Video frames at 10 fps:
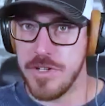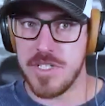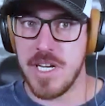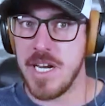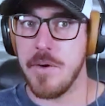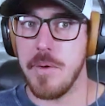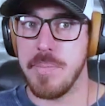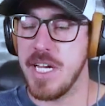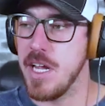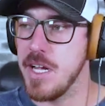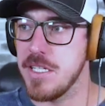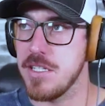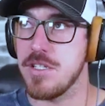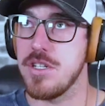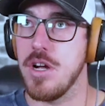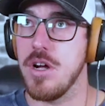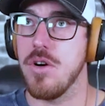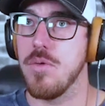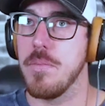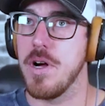estate because it's
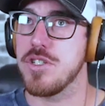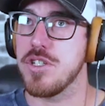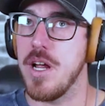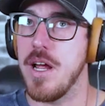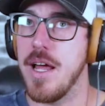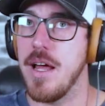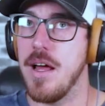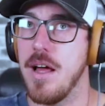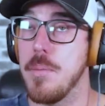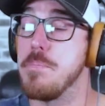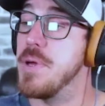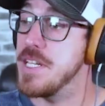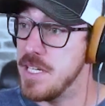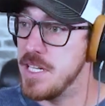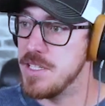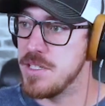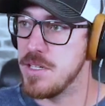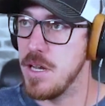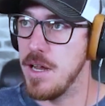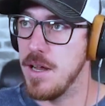so much a business,
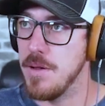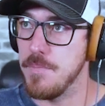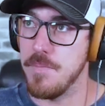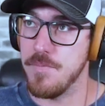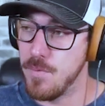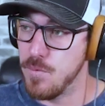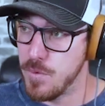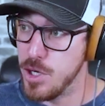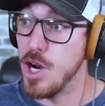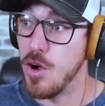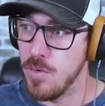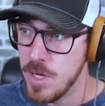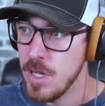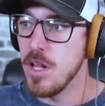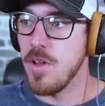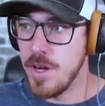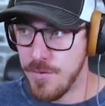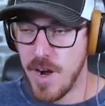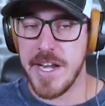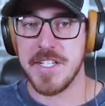um, you know, a lot of
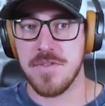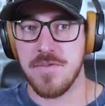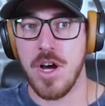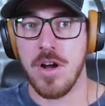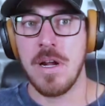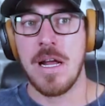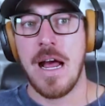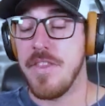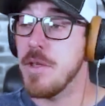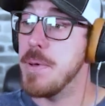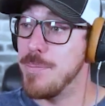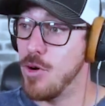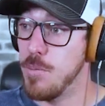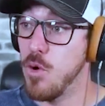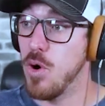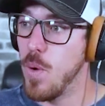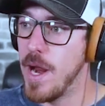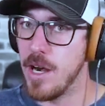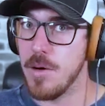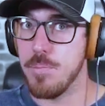finance involved. I think people are more
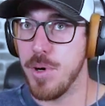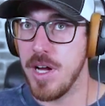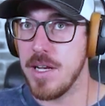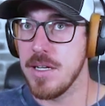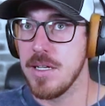aware, but,